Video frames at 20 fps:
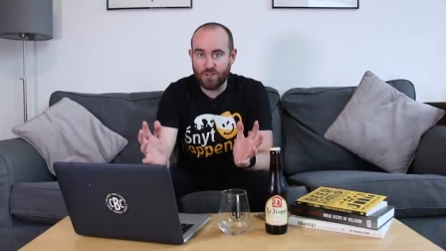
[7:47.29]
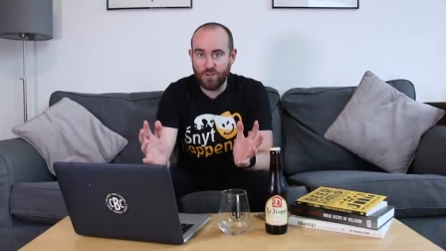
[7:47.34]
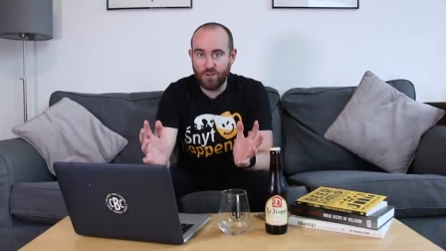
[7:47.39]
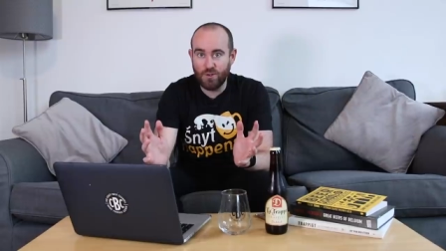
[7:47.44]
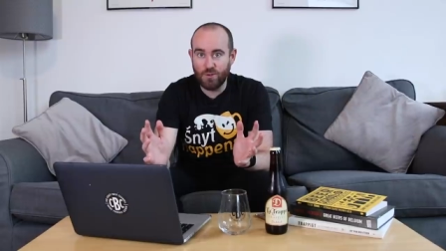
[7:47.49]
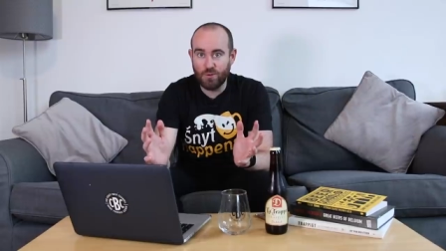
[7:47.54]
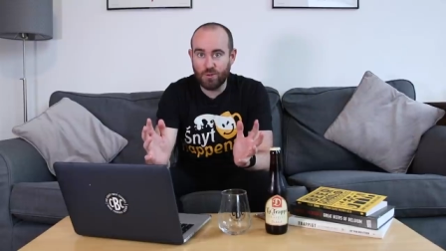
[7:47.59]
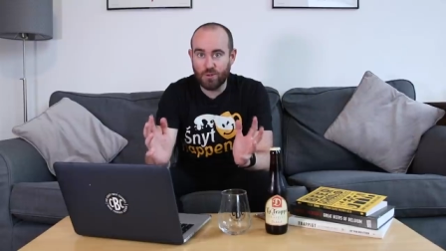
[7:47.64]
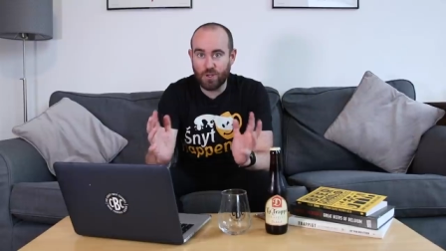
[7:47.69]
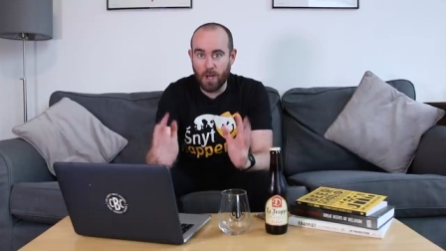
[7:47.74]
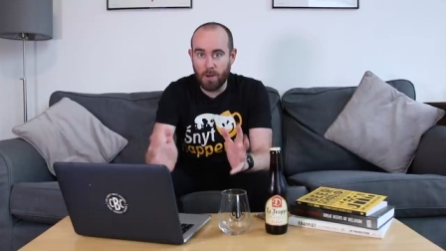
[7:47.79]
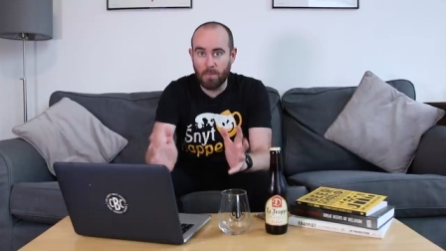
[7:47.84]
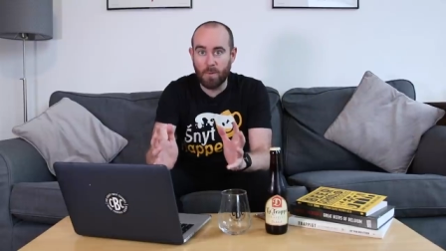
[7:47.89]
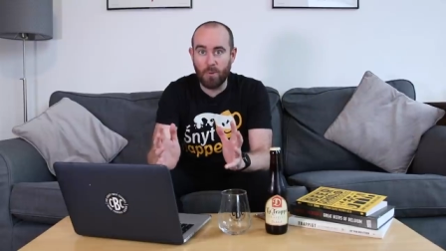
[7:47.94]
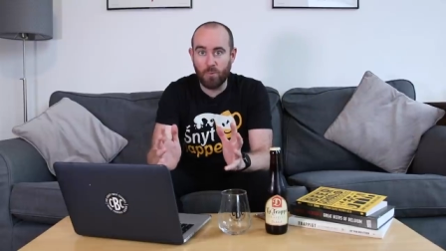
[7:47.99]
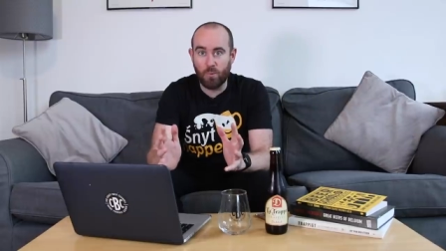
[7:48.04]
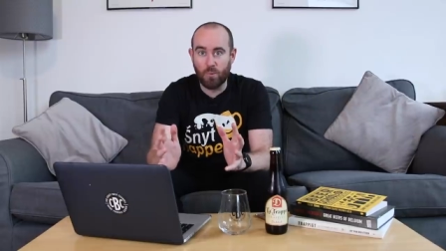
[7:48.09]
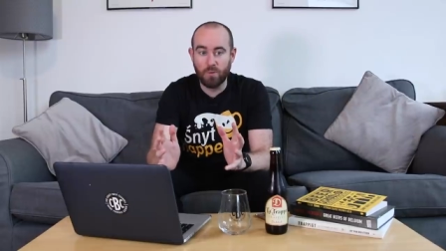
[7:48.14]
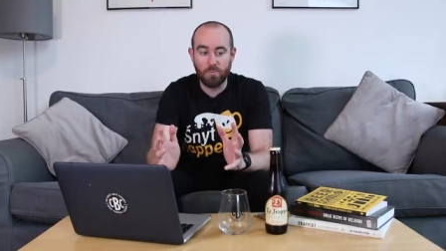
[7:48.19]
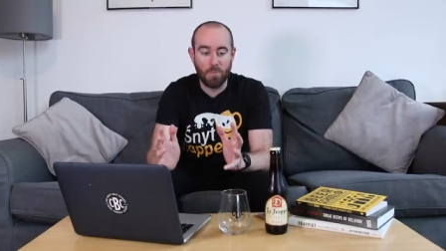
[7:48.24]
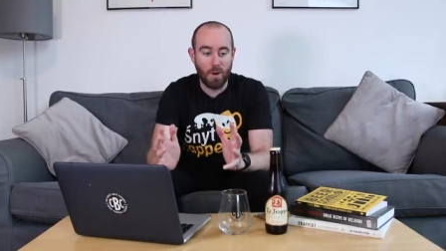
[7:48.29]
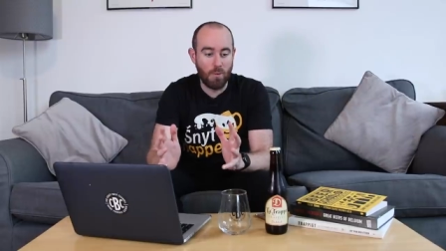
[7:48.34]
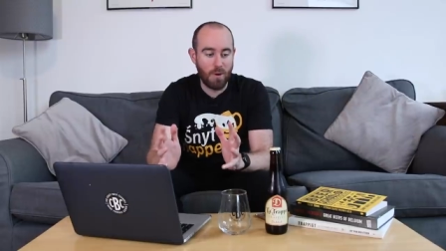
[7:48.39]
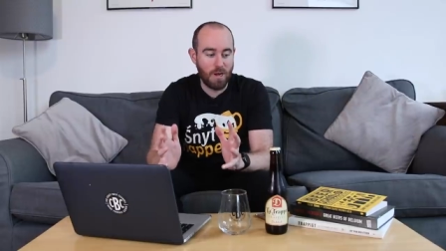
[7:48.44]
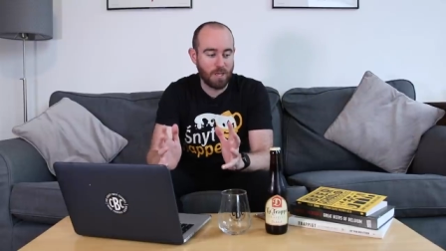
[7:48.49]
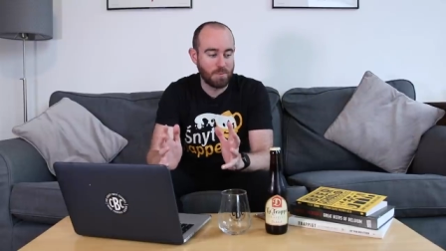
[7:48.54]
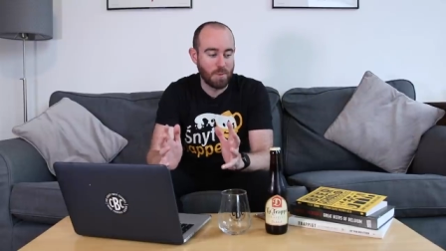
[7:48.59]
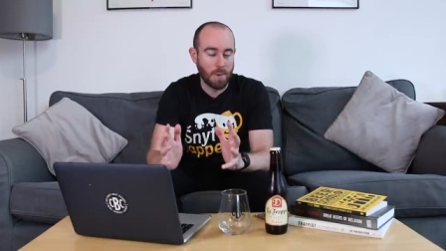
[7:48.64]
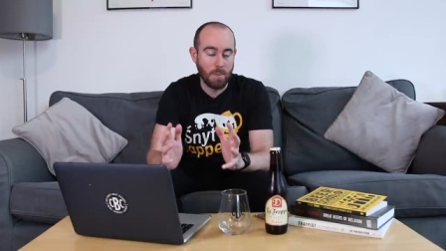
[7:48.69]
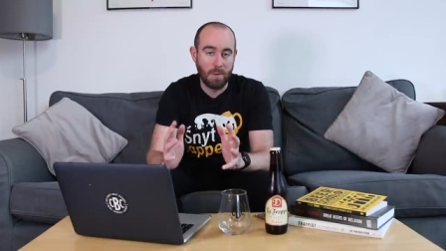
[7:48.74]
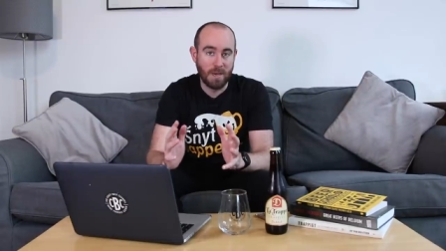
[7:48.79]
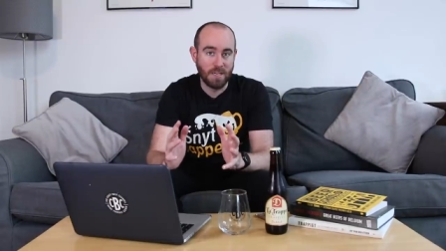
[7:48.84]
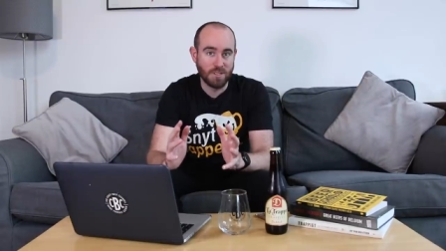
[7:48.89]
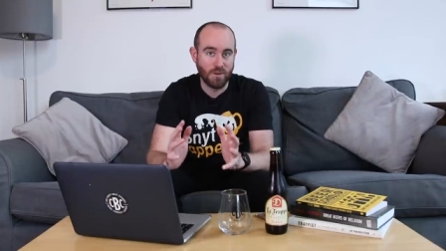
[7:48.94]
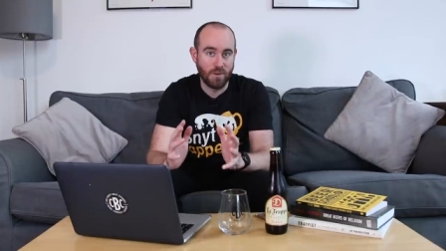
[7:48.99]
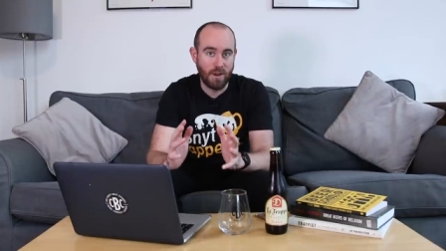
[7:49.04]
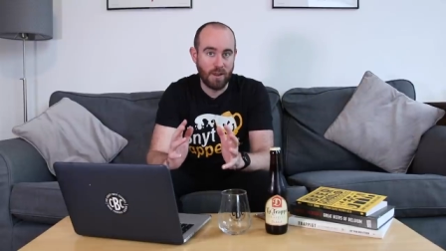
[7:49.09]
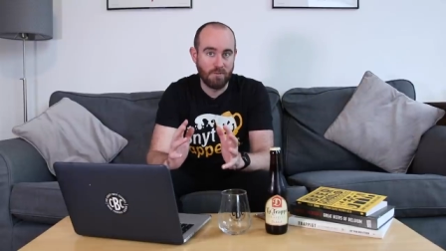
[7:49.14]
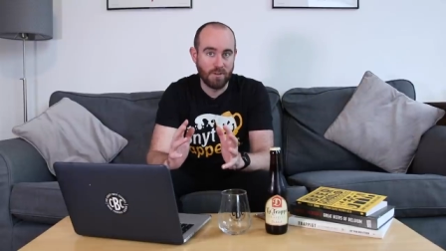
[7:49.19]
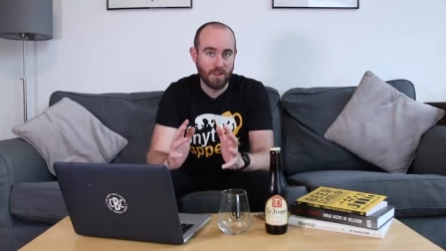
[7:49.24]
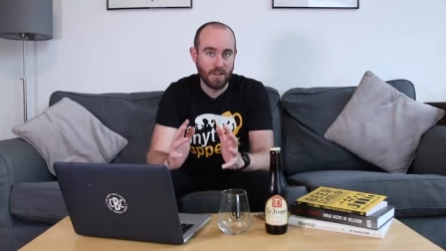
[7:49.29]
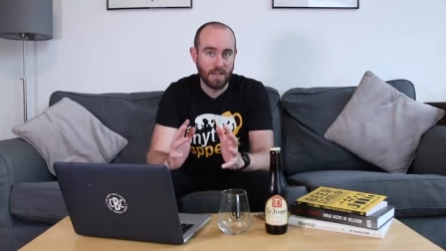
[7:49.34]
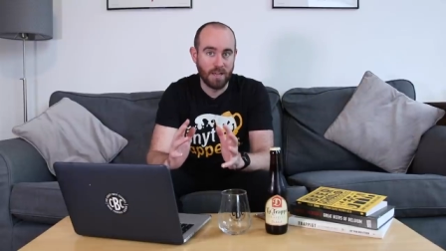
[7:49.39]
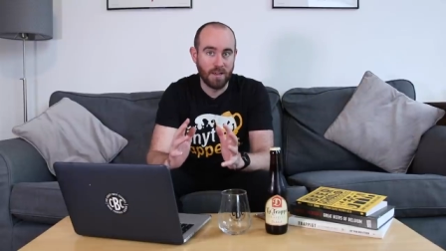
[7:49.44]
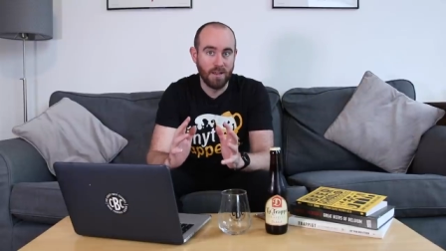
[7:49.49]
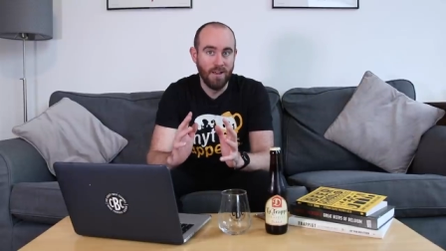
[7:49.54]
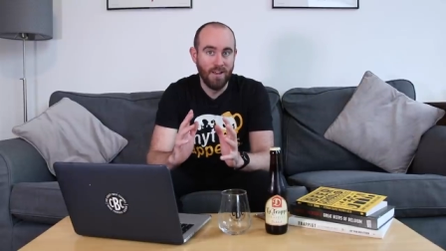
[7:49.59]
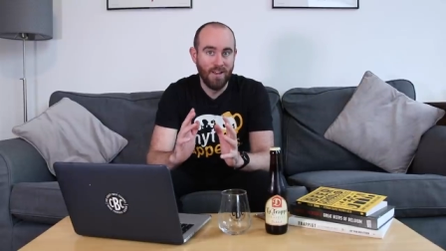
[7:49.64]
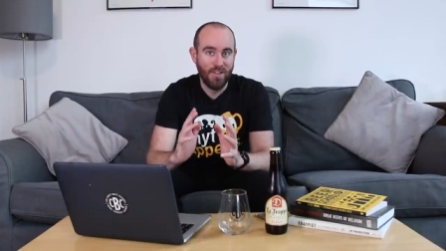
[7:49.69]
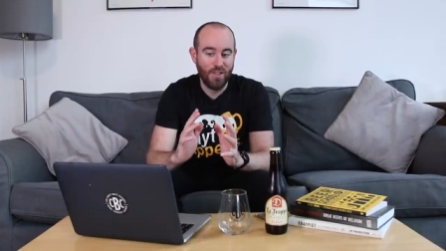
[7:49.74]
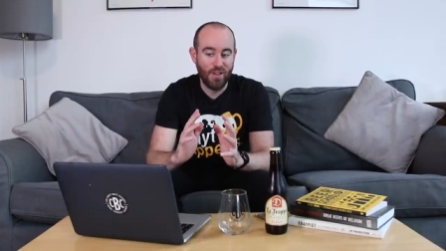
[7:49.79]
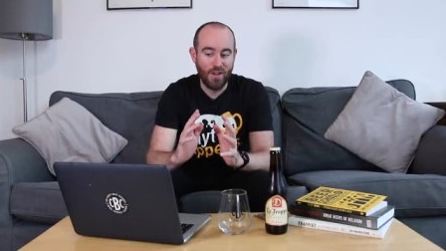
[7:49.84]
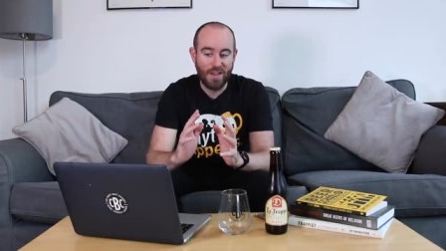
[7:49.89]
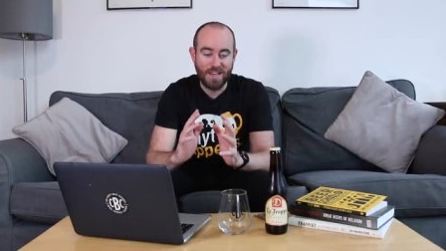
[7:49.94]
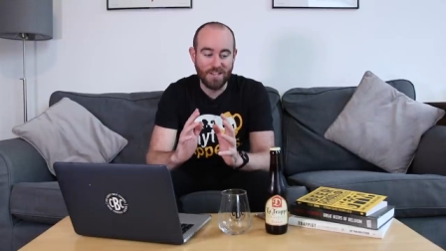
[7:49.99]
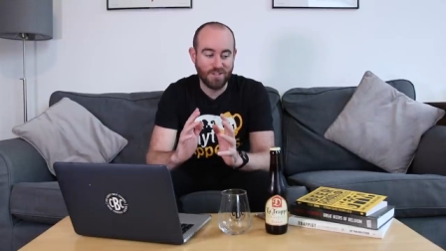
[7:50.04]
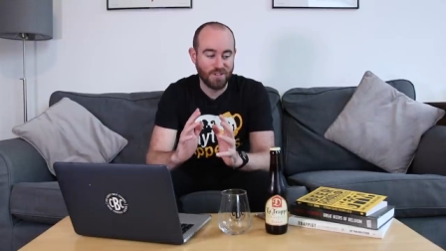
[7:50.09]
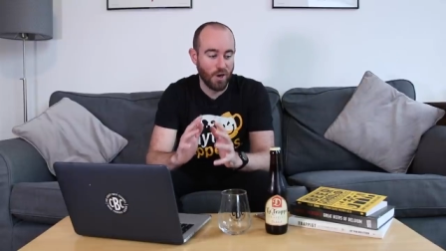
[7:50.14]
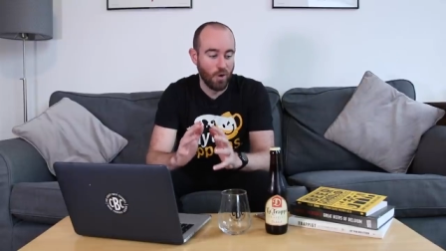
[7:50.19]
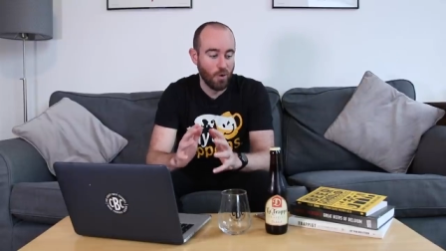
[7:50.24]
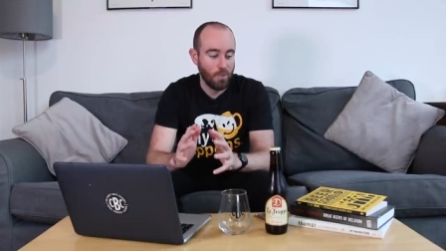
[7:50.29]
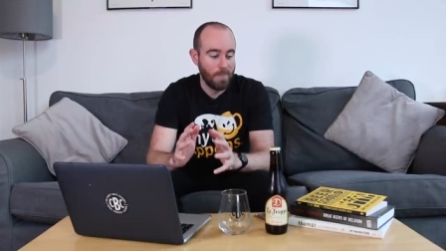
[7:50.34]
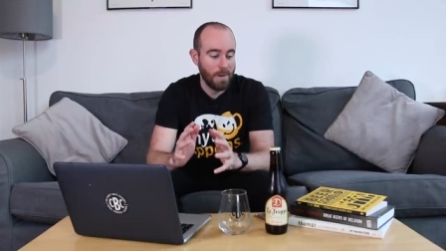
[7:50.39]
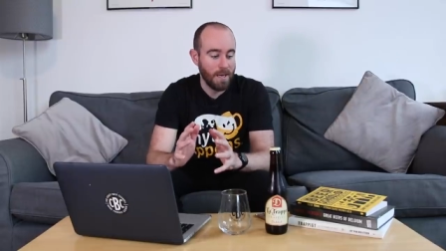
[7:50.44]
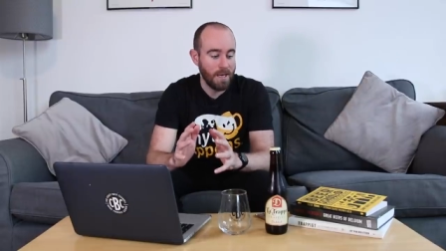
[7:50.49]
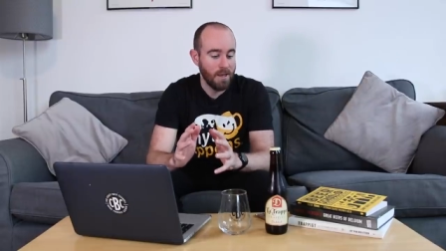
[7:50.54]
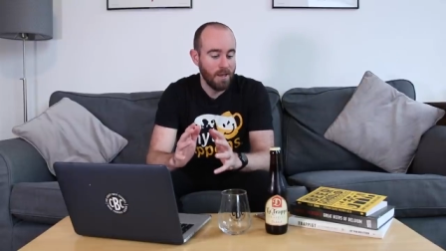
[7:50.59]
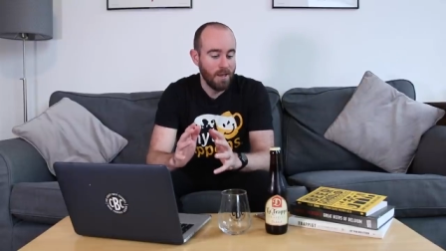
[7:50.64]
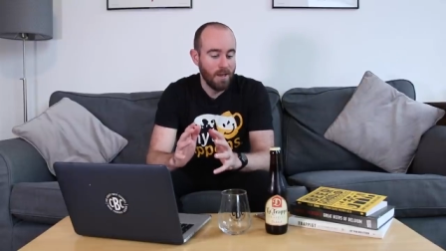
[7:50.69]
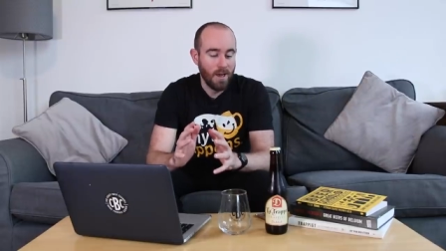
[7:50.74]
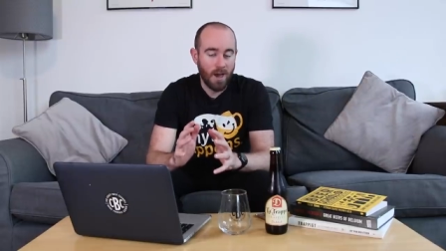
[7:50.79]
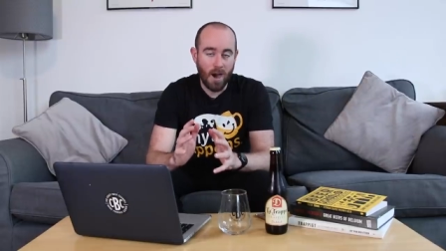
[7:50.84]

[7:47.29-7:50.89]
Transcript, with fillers: to come up with my recipe based on everything that he told me.